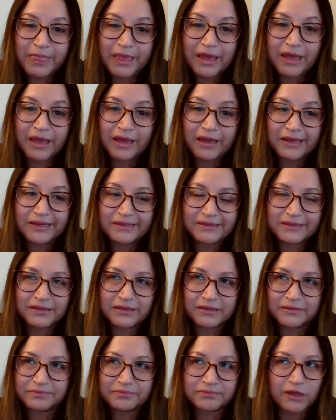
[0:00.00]
And
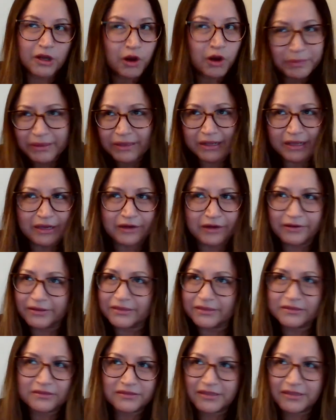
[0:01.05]
coming
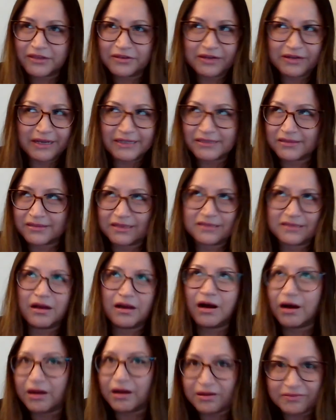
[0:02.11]
here to the United States
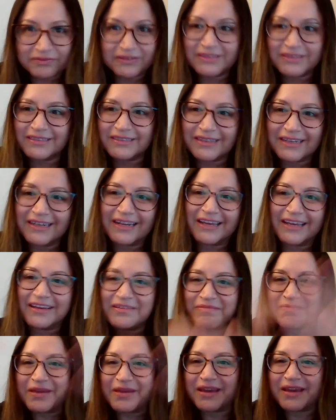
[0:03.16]
obviously like
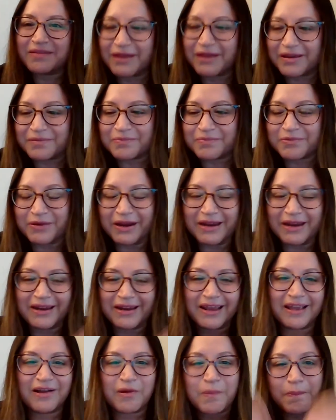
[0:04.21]
make my brain
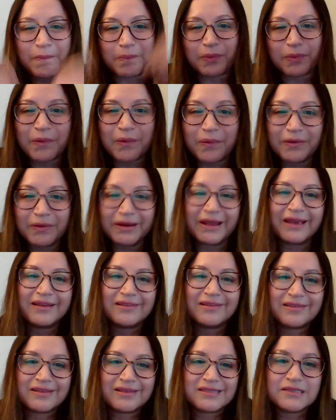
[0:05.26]
like go boom, like
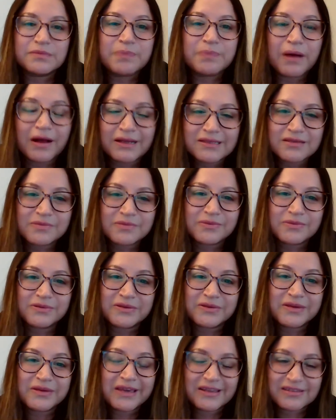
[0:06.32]
this is possible,
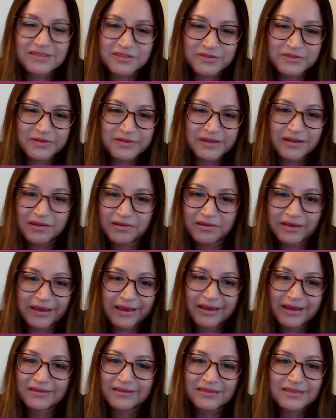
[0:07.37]
you can do it, you
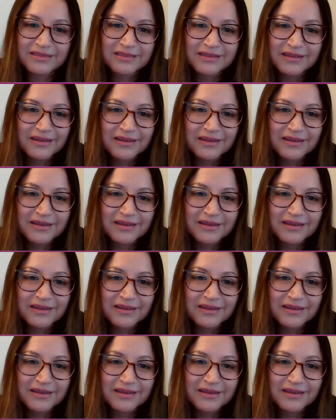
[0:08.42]
can't